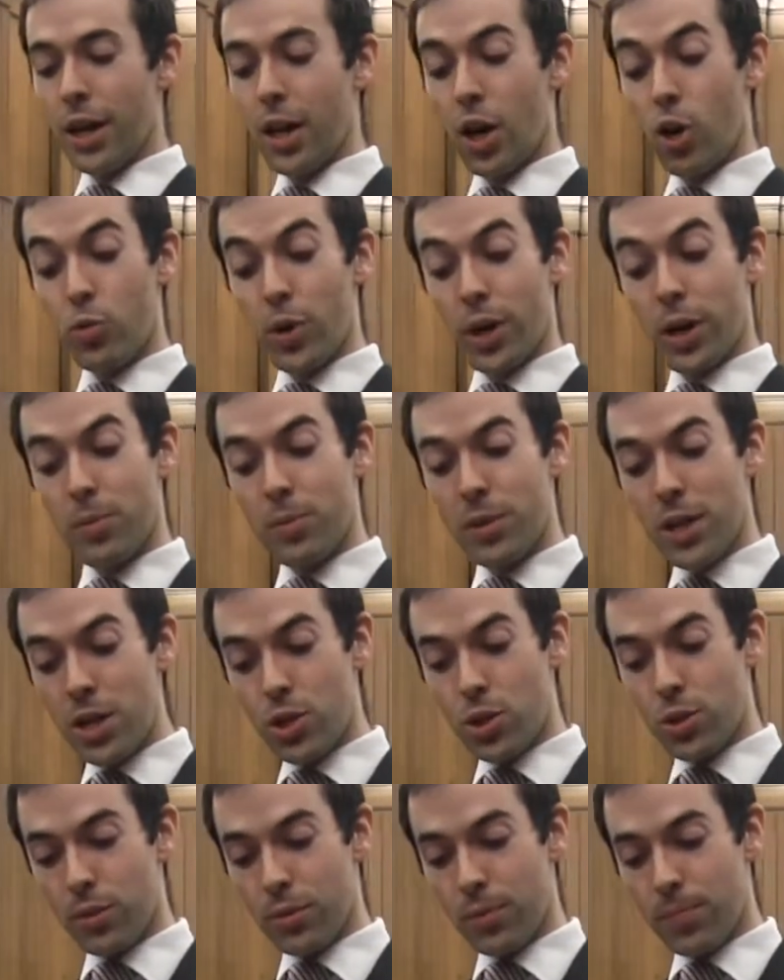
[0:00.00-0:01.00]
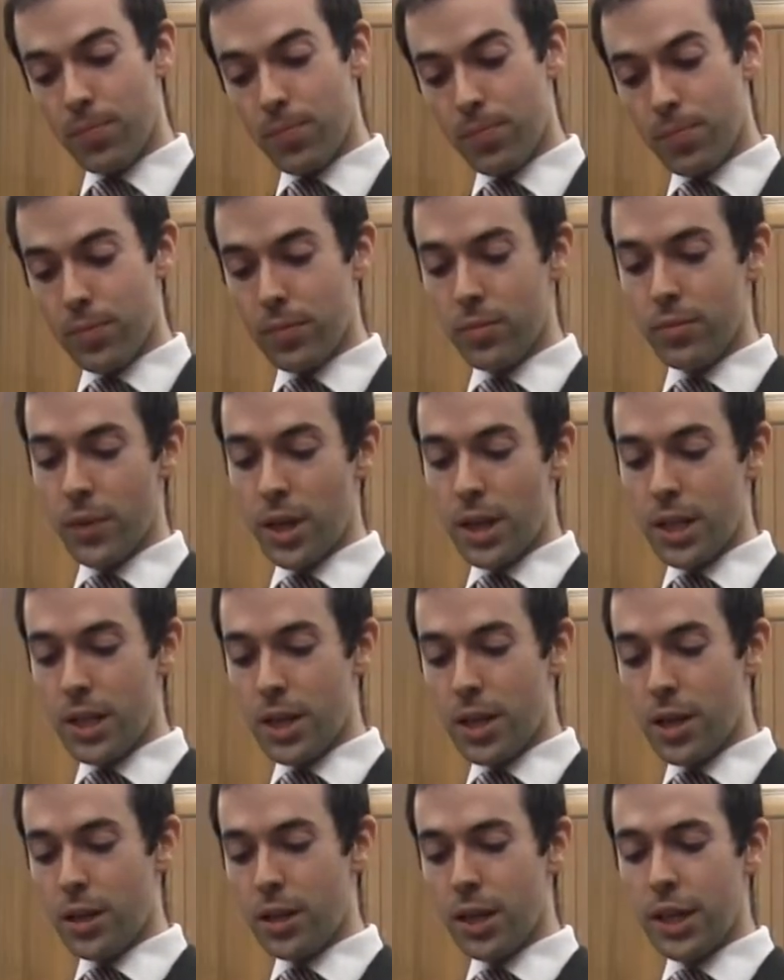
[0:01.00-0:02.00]
A recommendation, he
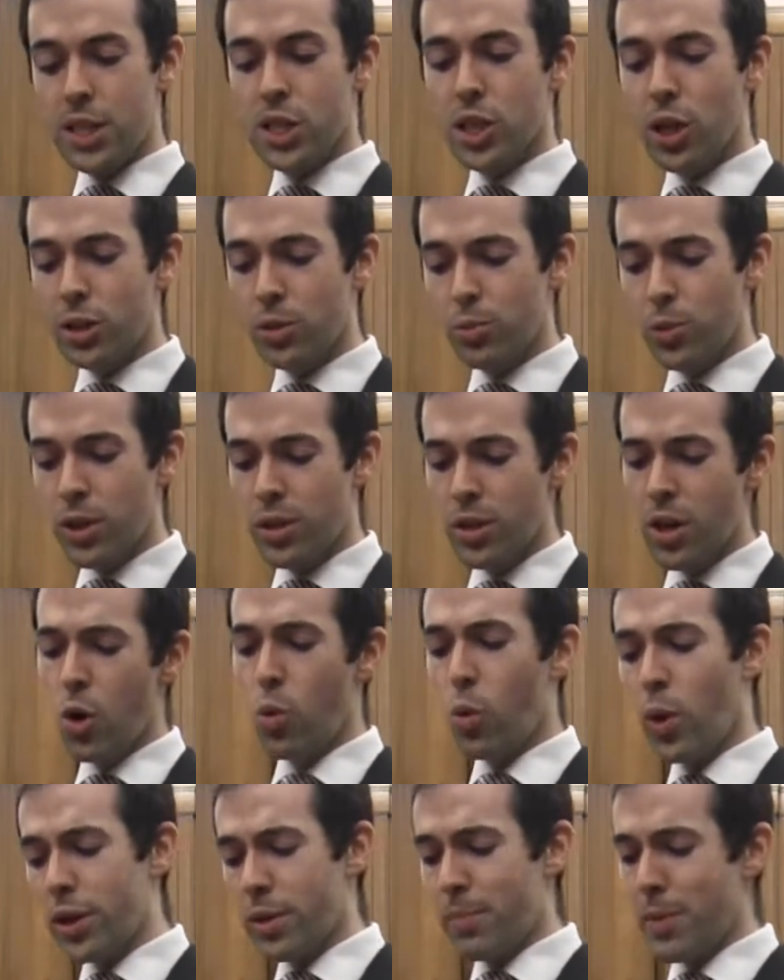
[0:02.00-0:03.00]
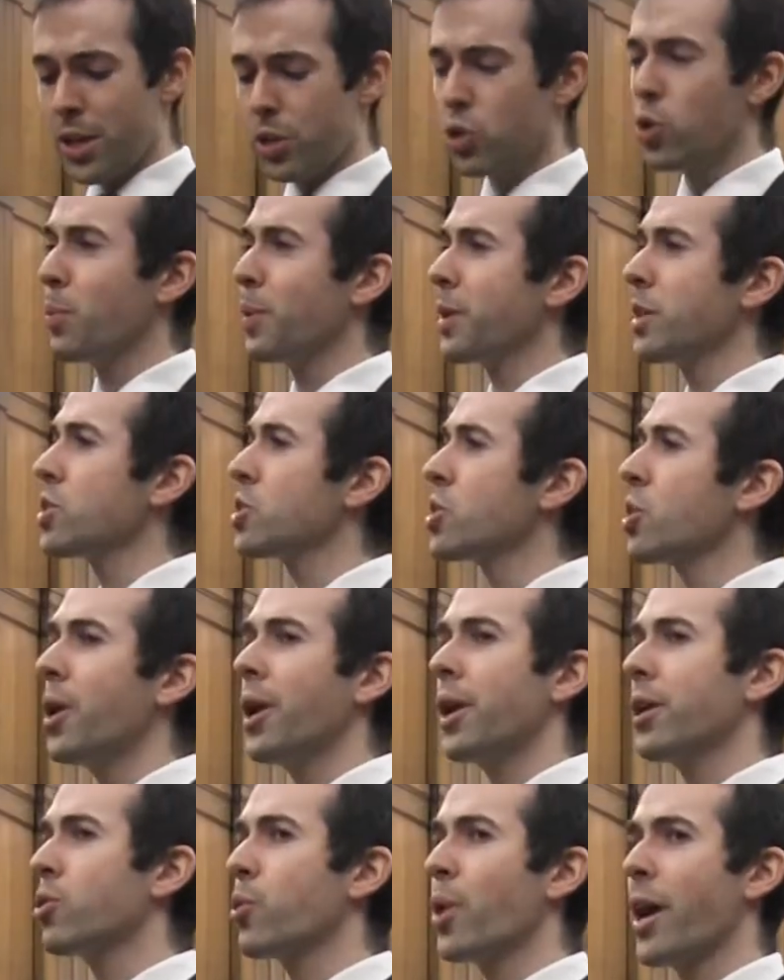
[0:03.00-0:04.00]
said, he started with, well, there are many topics, so
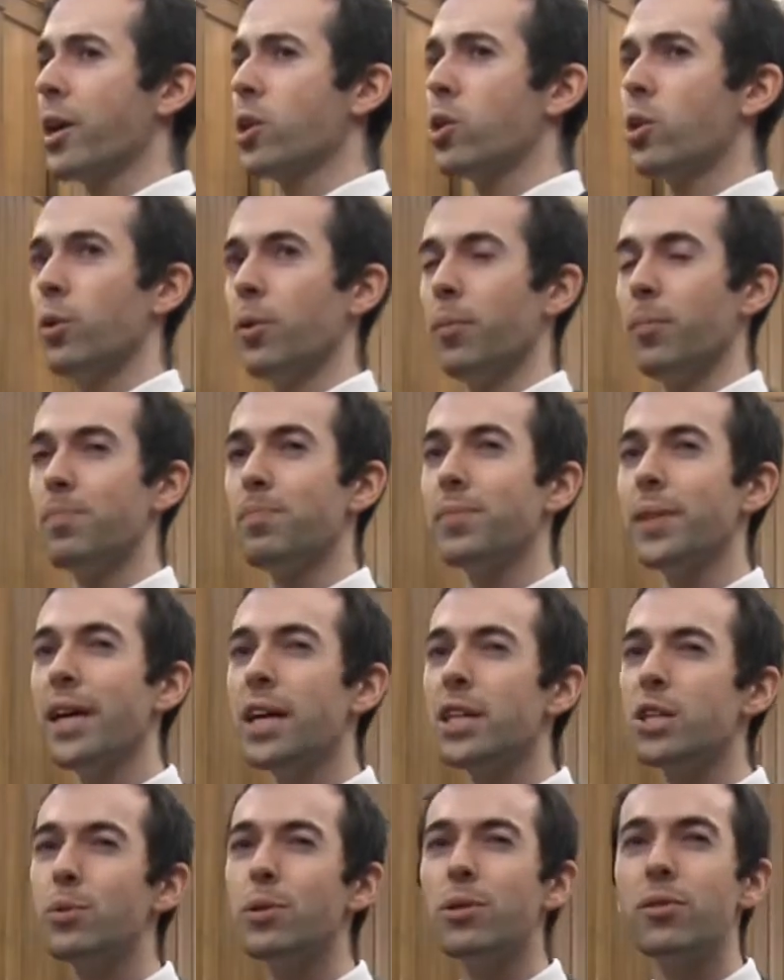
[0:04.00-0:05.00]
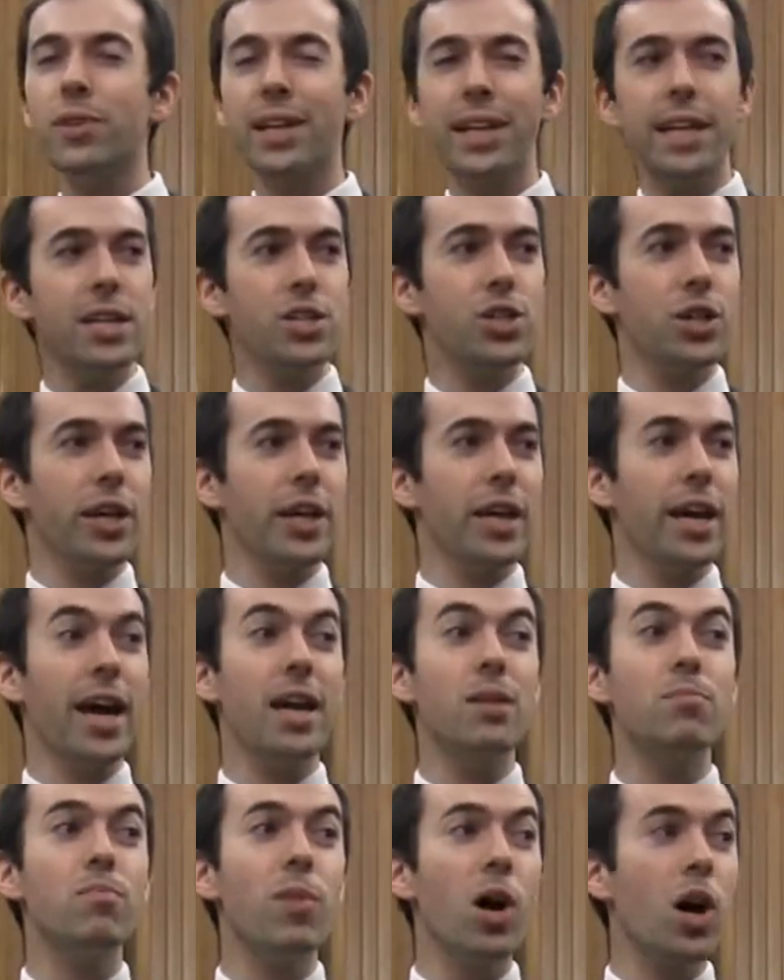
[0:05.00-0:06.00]
I'll crack on. It's a bit of a cliche,
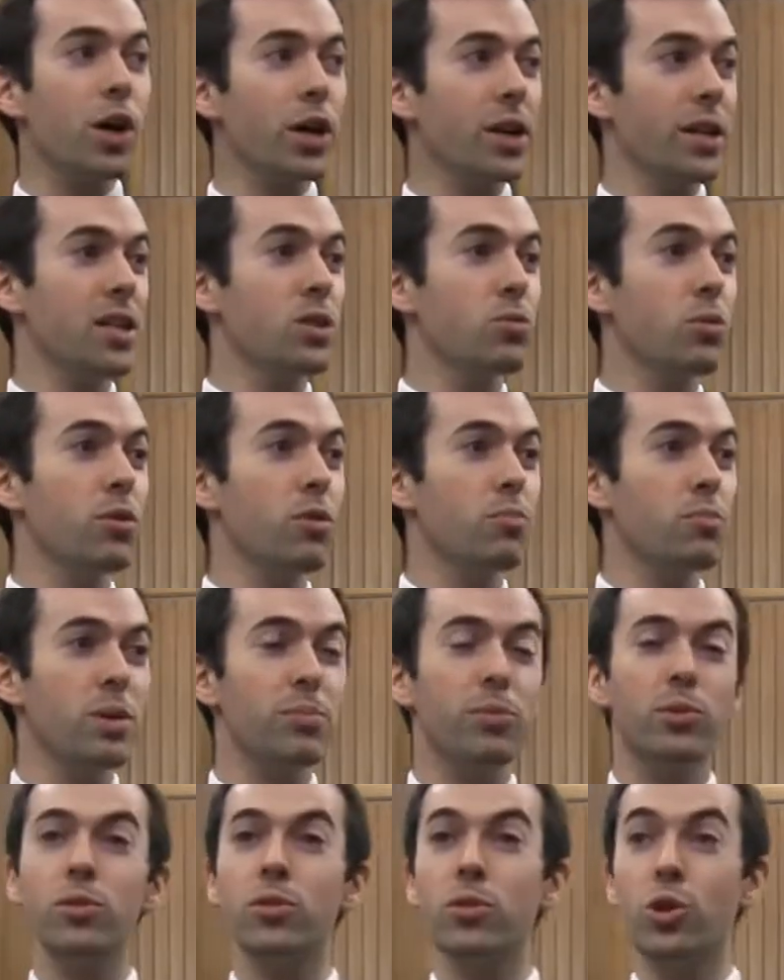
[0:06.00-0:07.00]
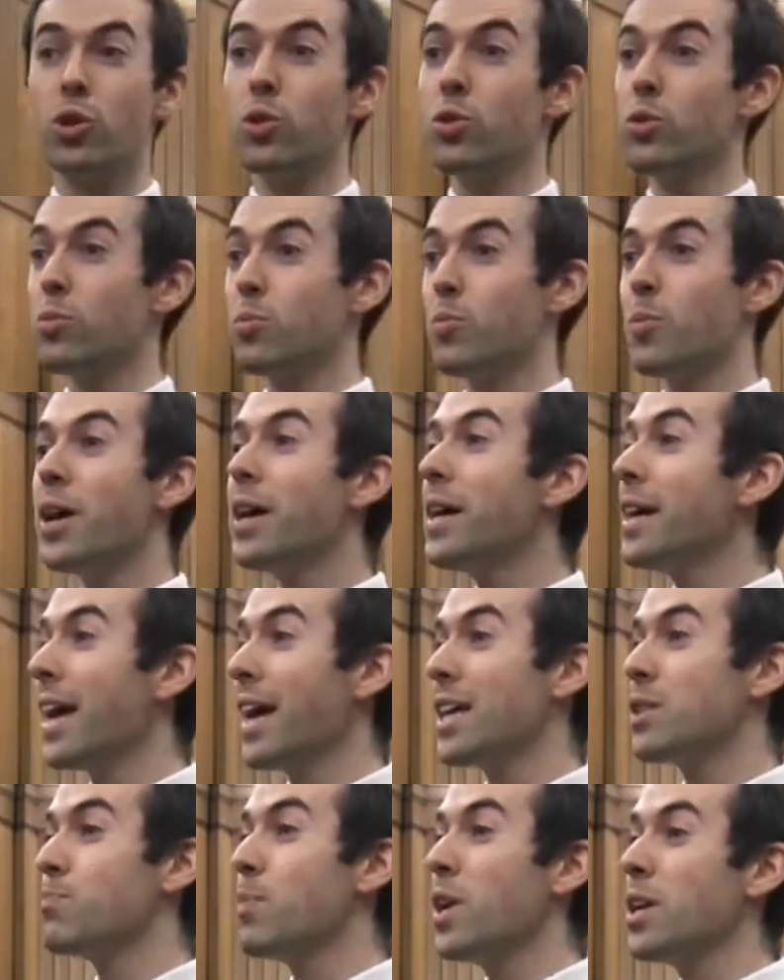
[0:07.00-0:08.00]
and Mark is one of the people who
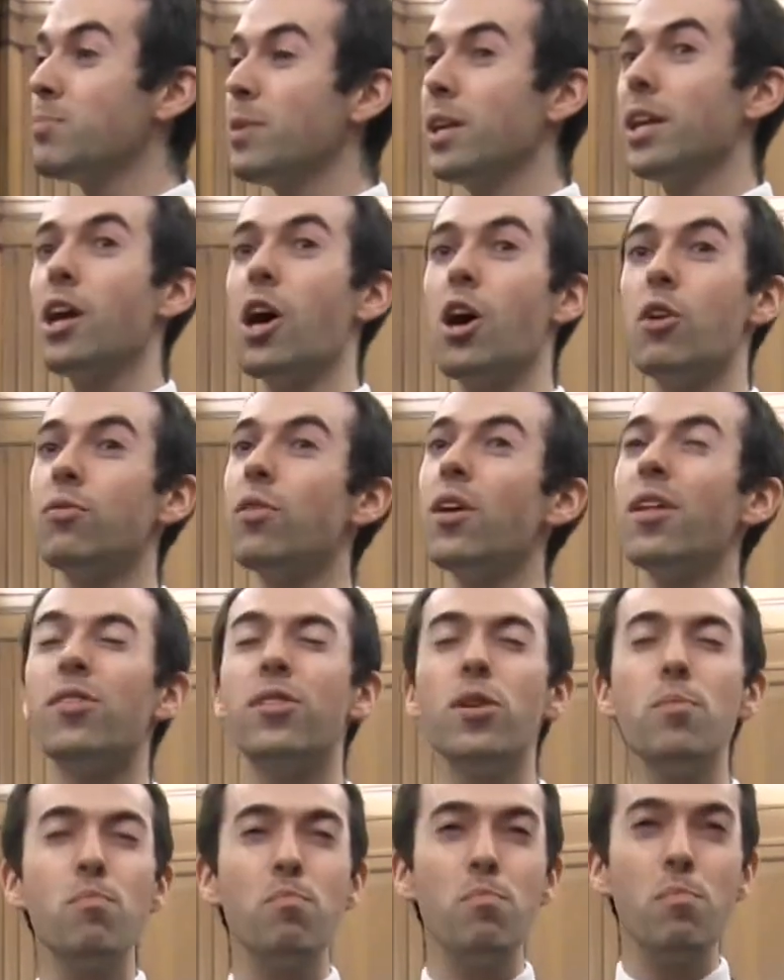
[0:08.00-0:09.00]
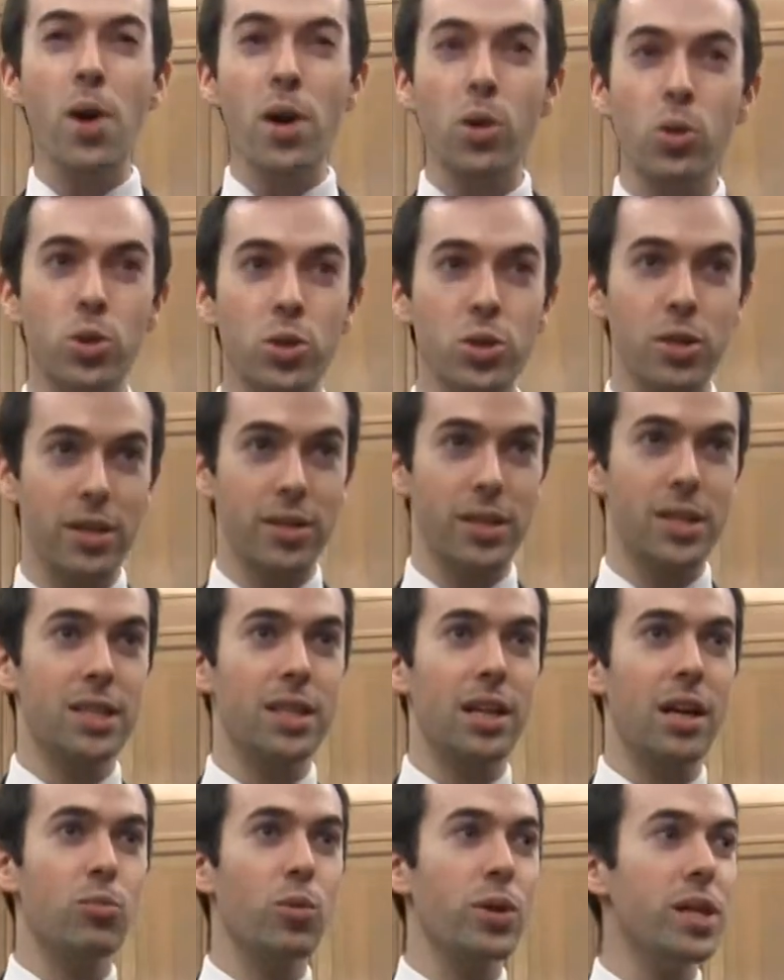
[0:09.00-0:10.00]
has made me laugh the most in this
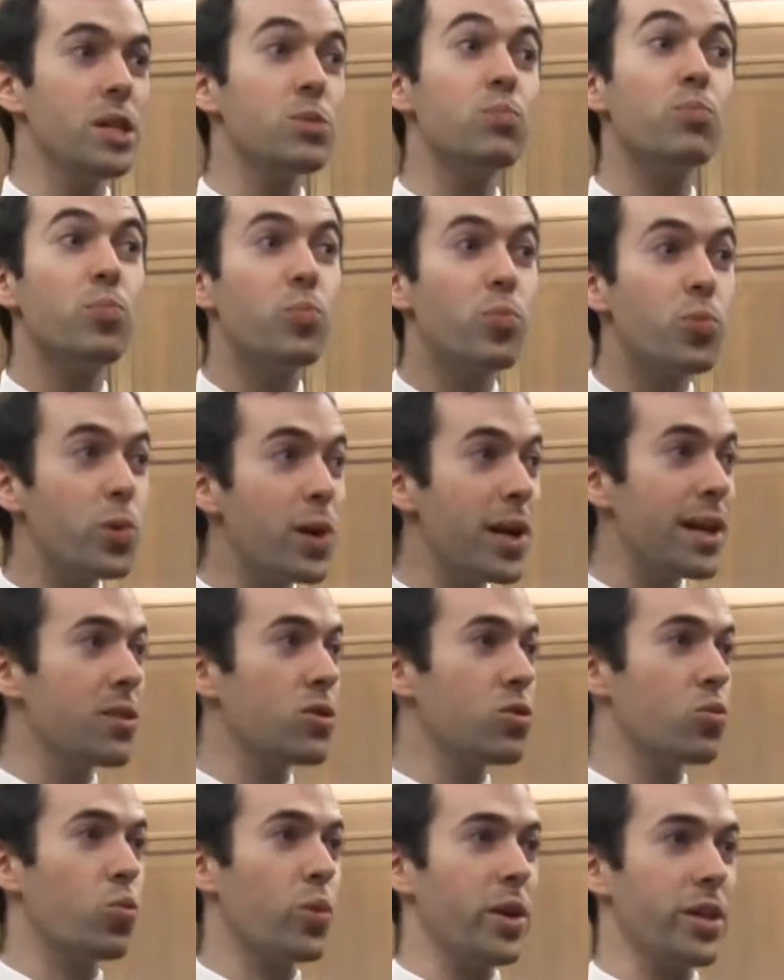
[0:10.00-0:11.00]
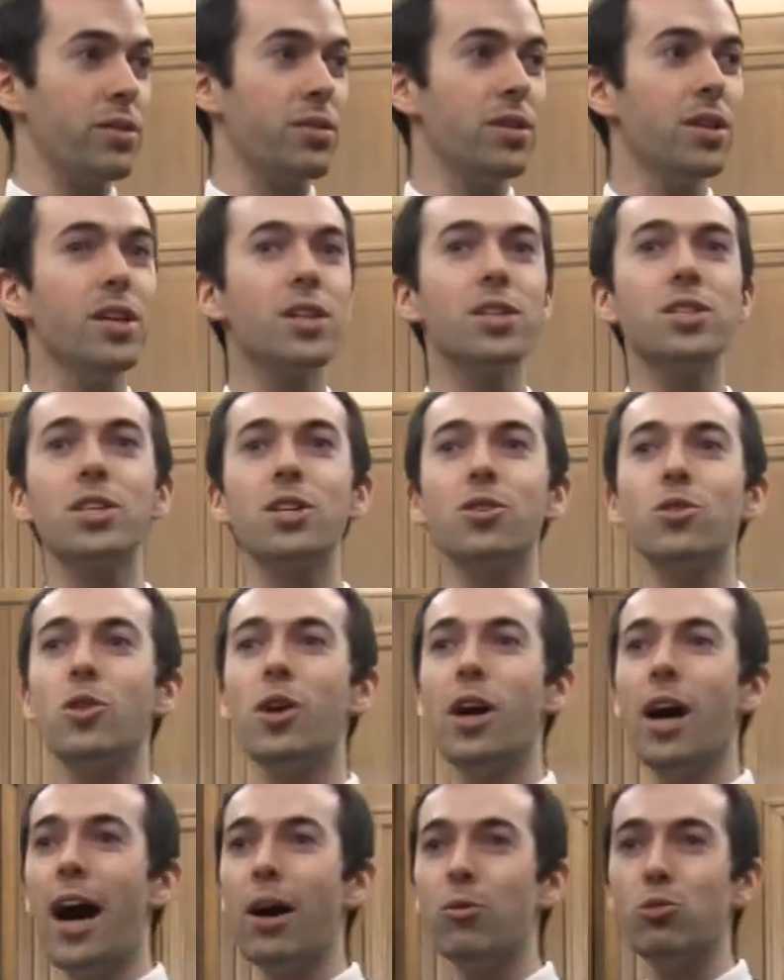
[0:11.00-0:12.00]
club with his brilliant wit.
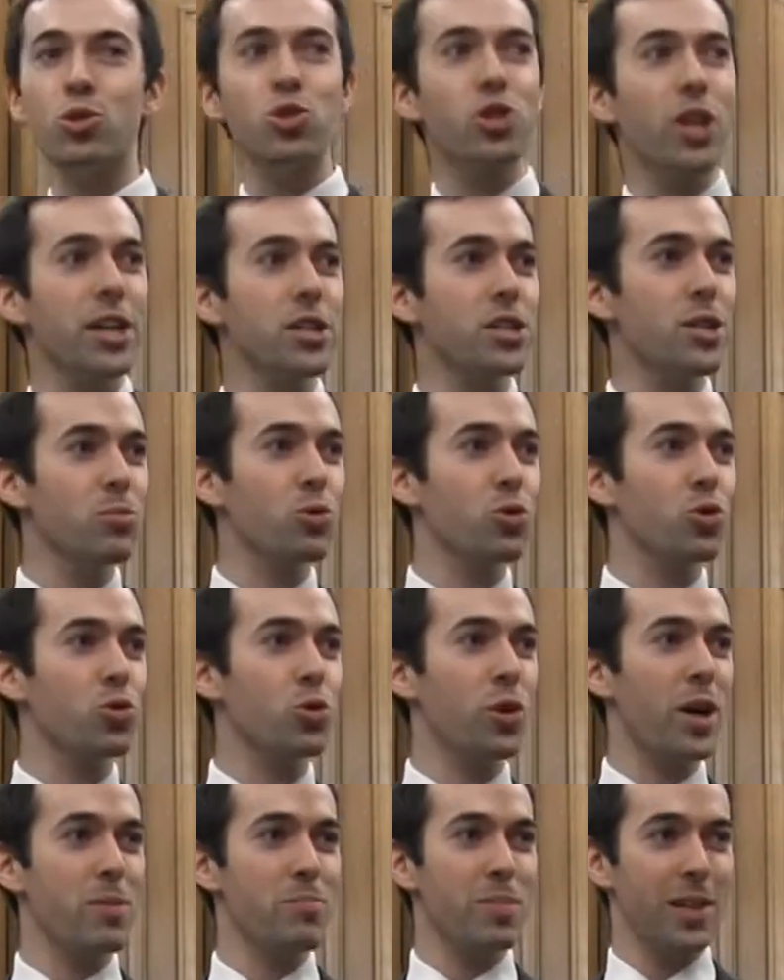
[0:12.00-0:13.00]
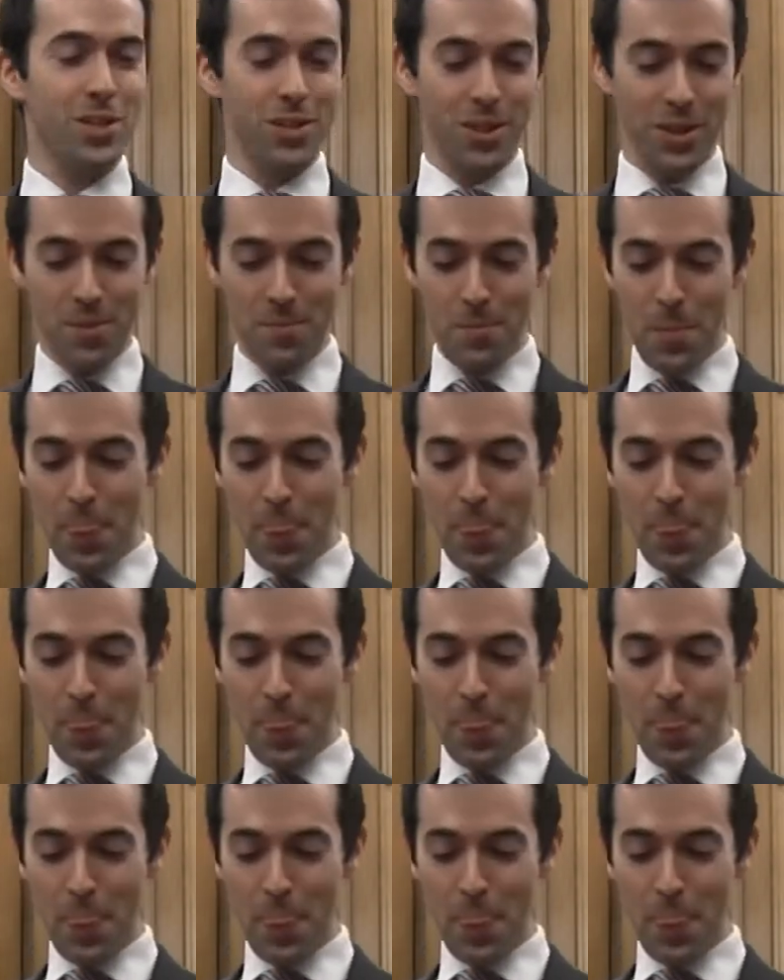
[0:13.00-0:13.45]
So I would challenge him to try better.